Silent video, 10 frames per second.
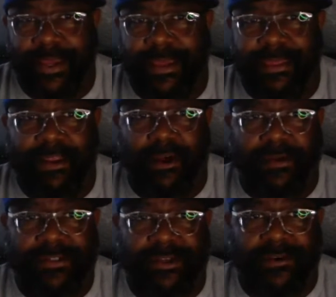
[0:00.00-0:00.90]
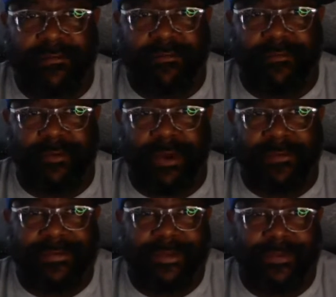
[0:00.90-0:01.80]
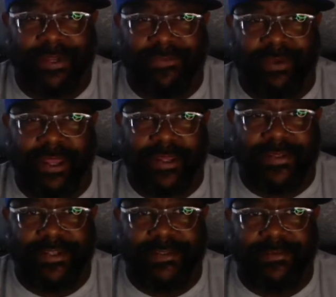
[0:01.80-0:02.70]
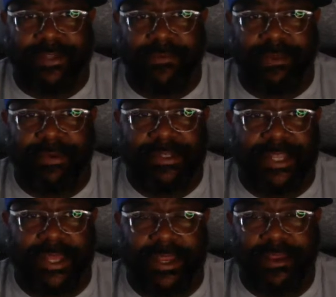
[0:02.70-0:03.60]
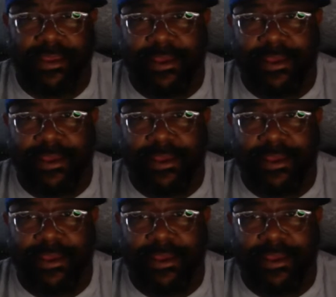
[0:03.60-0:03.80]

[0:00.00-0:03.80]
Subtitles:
And then also, some of these ranking systems can be misleading.